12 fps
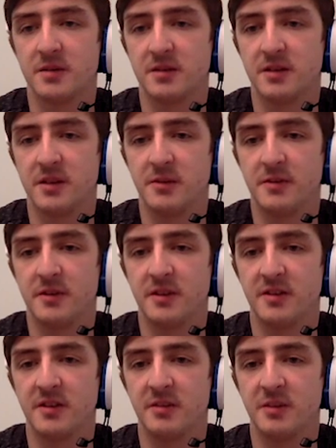debuff the
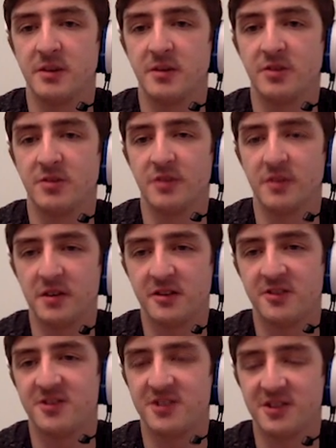next thing, but go straight for the
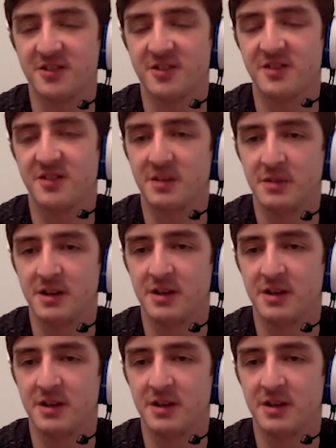discharge this time.